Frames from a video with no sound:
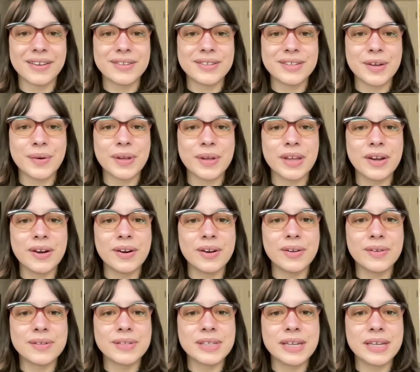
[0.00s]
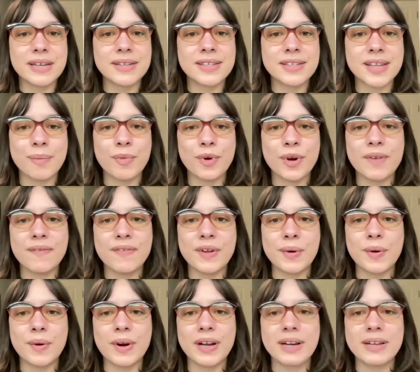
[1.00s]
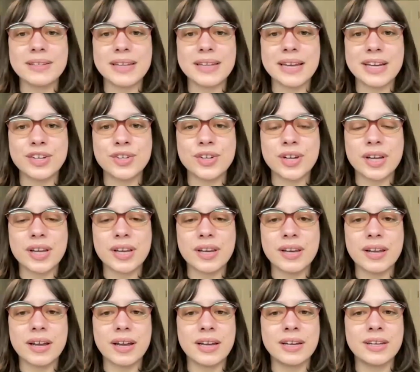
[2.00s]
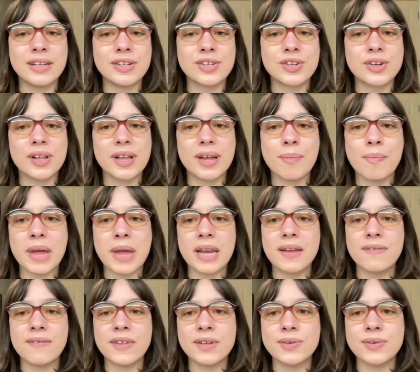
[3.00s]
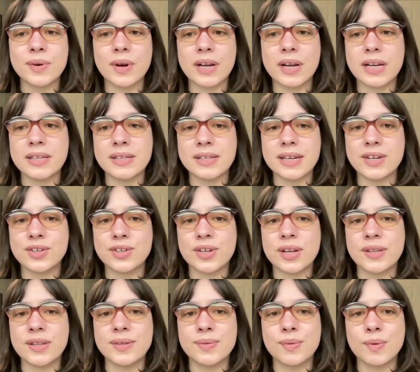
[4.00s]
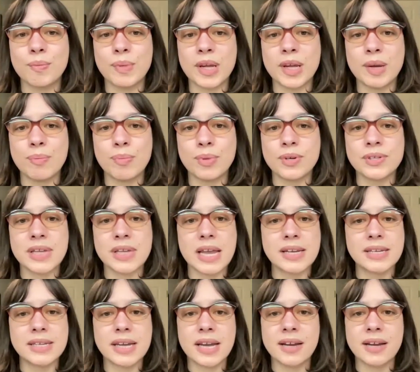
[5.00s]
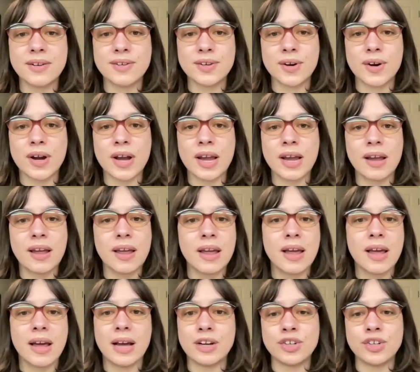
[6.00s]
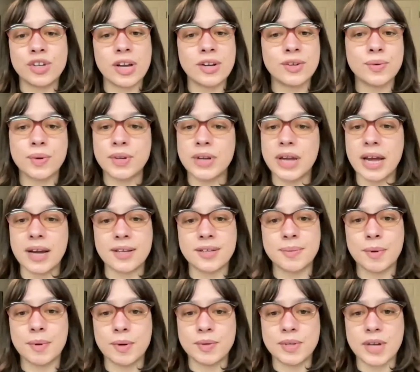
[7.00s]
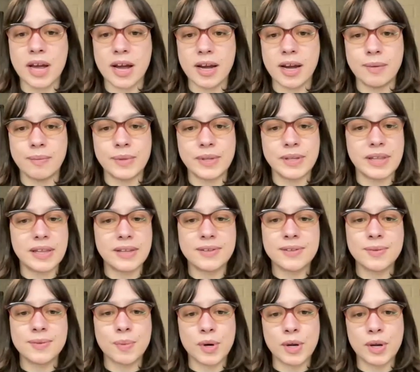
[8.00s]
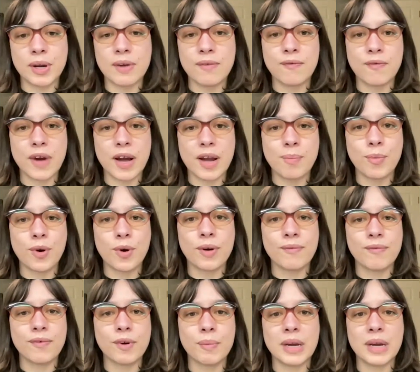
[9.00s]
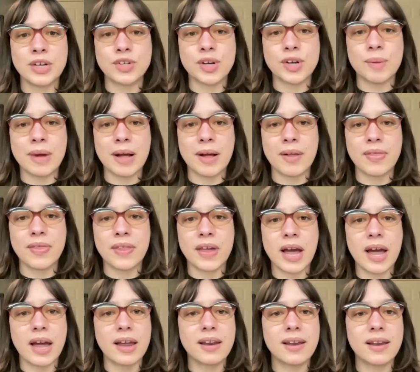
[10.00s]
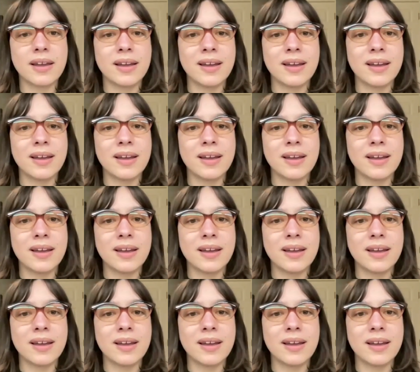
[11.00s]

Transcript: So here you'll see a summary of the organization. Additionally, many of these organizations will be presenting during a scheduled expo time, and this is where you can find more information about that.